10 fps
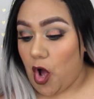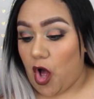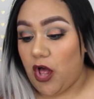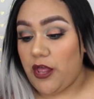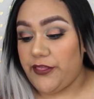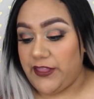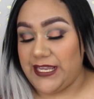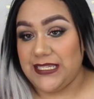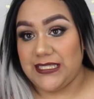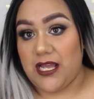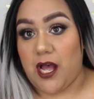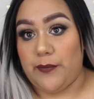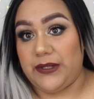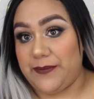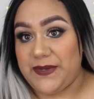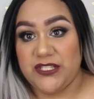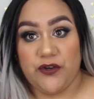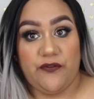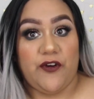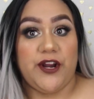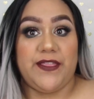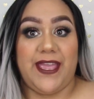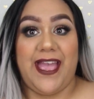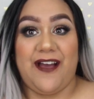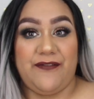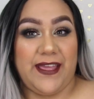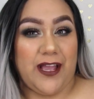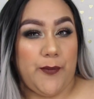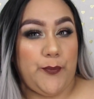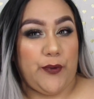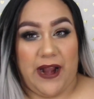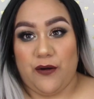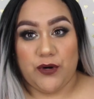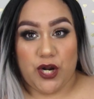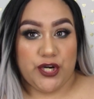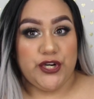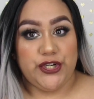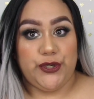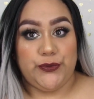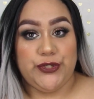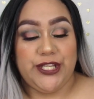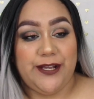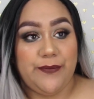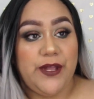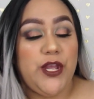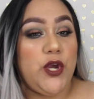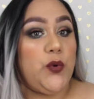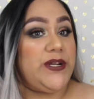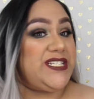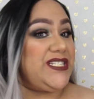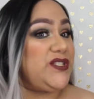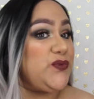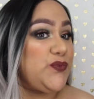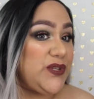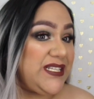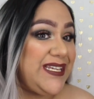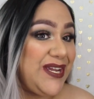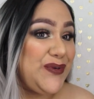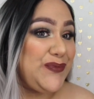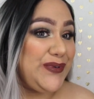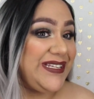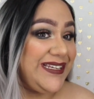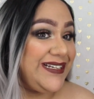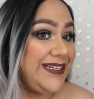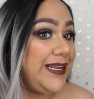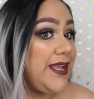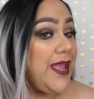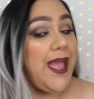All these lippies so far, they have like a brown undertone to them, which is really, really good.